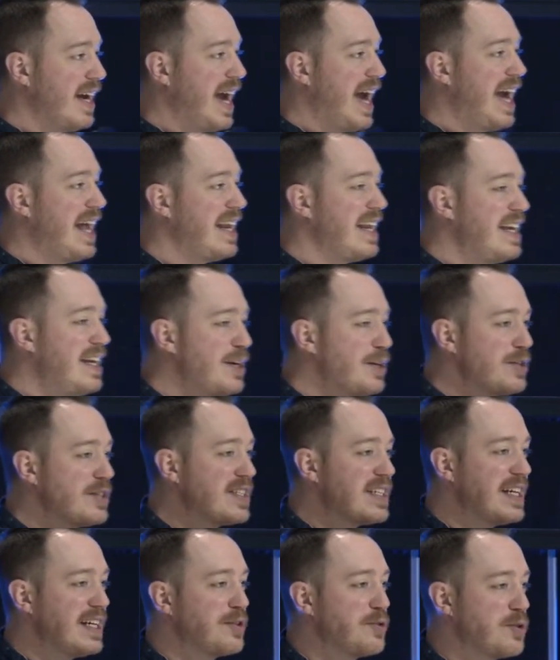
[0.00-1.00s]
And here's
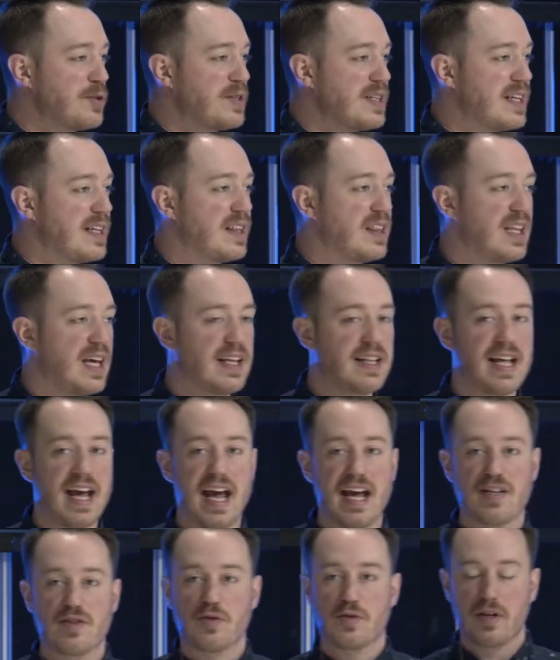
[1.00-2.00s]
the interesting thing that
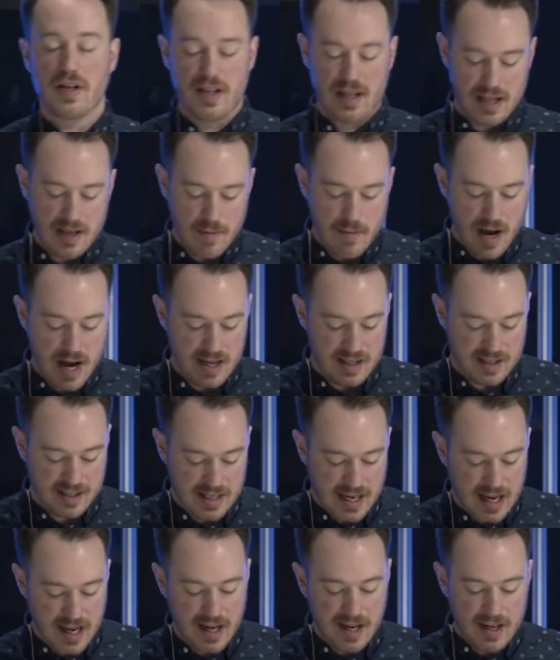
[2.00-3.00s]
Ezra and Nehemiah
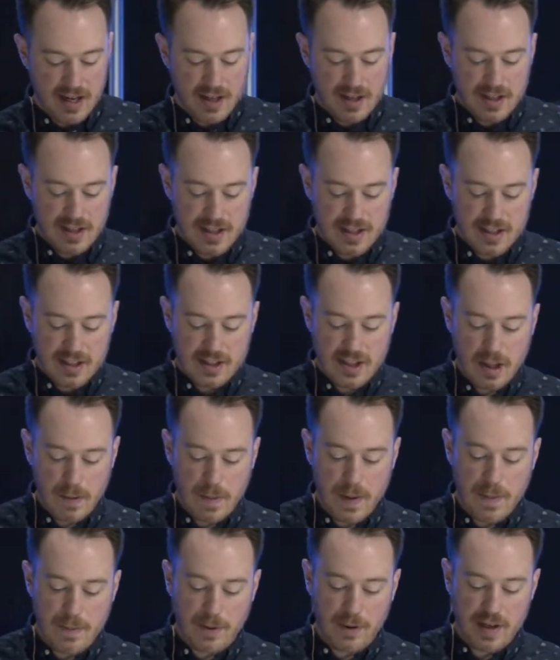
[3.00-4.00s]
say to the
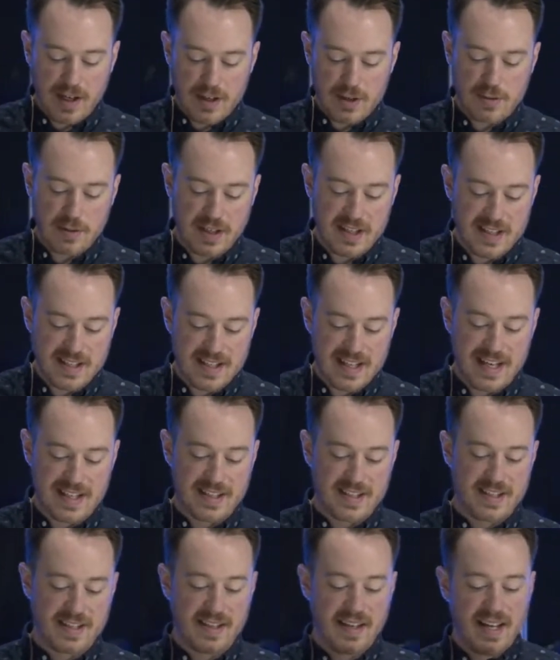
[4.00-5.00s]
people. Here's what it
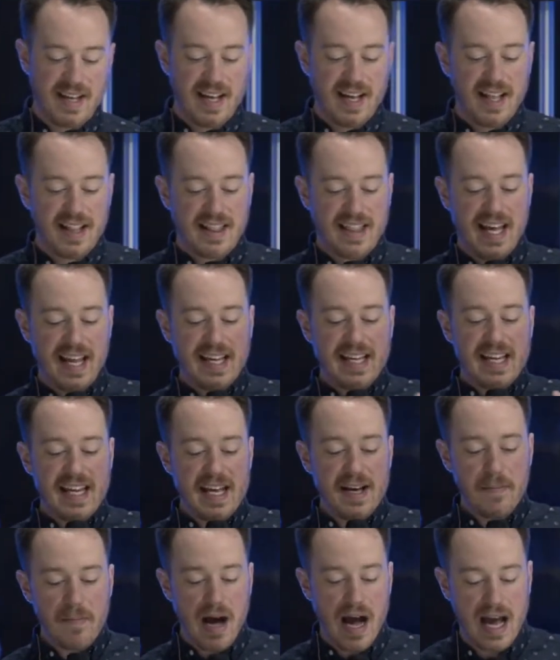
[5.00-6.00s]
says. "Then
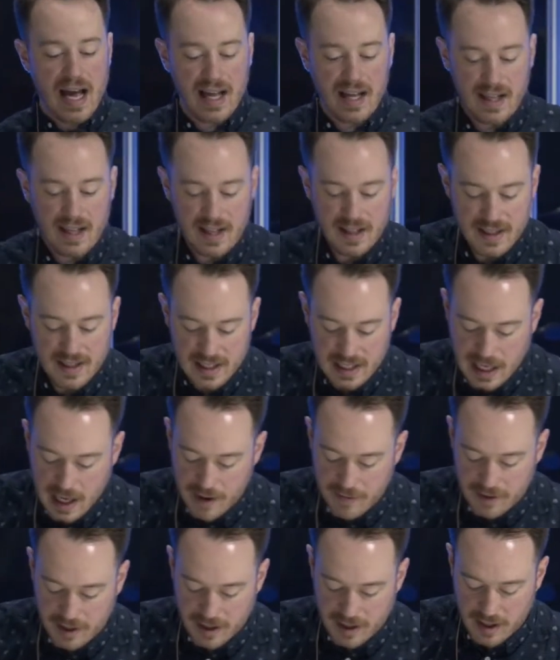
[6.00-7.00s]
Nehemiah, the
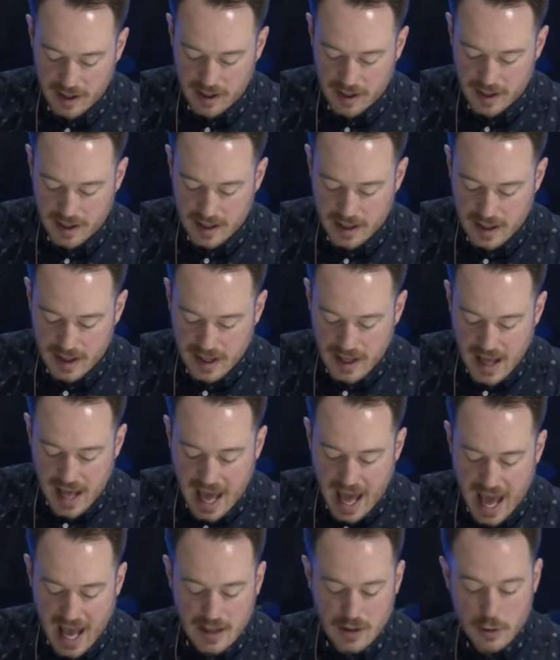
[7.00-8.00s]
governor,
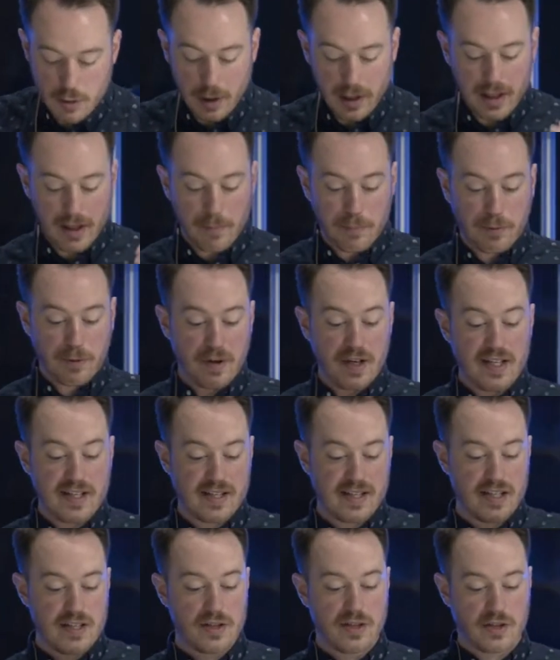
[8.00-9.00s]
Ezra, the
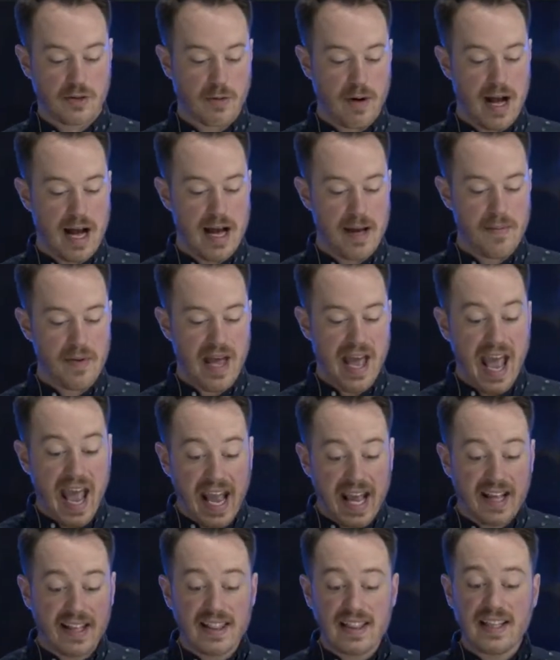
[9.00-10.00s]
priest and scribe,
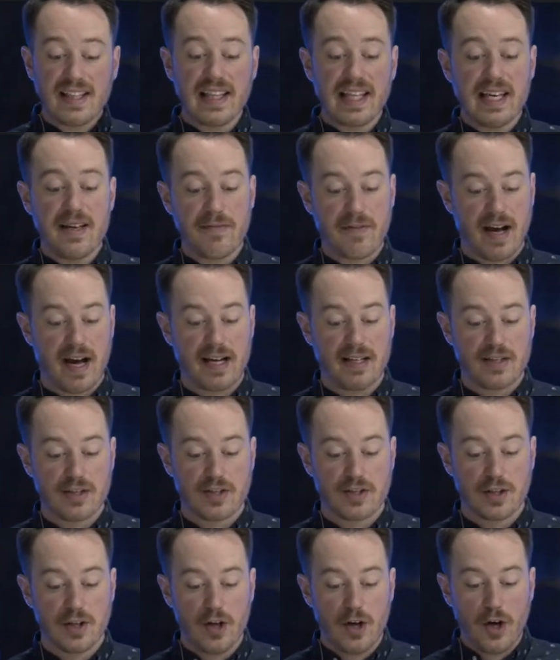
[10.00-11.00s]
and the
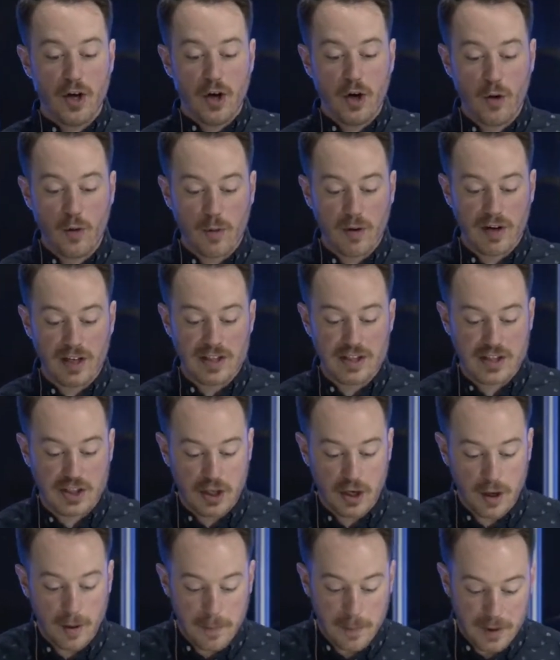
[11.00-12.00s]
Levites who were
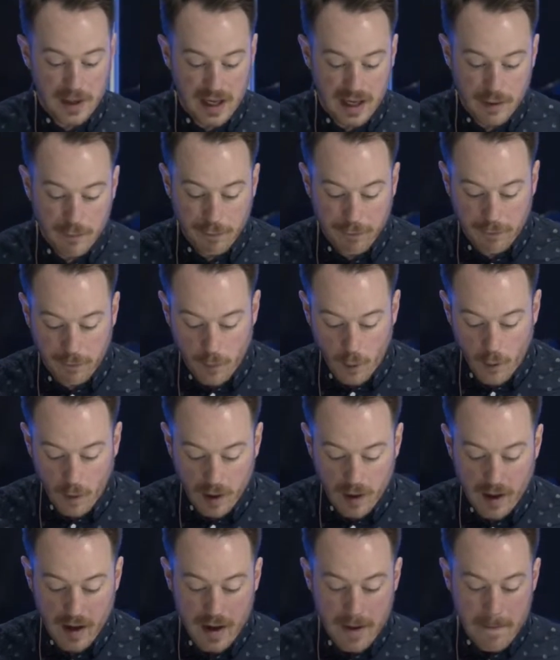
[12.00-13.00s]
interpreting
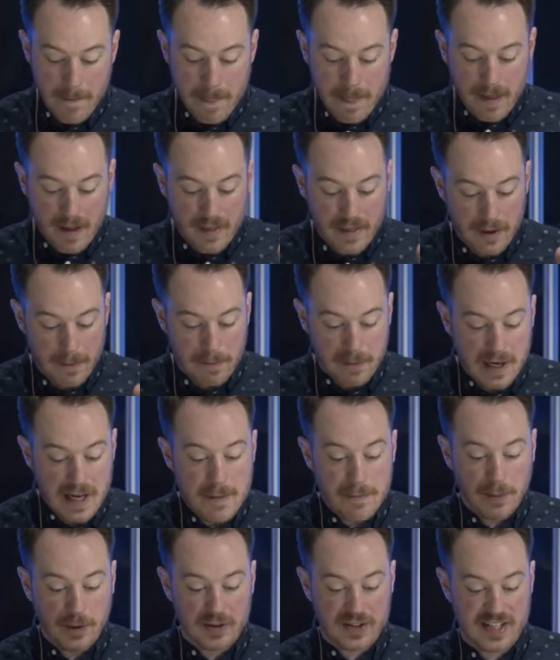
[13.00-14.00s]
for the
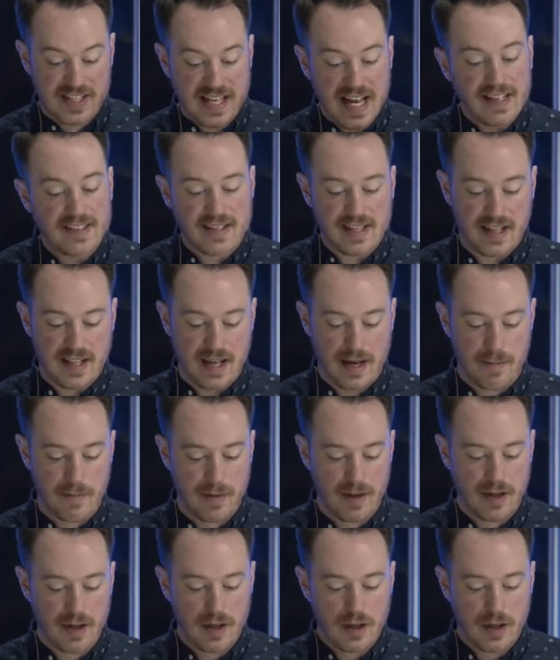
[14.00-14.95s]
people said to them,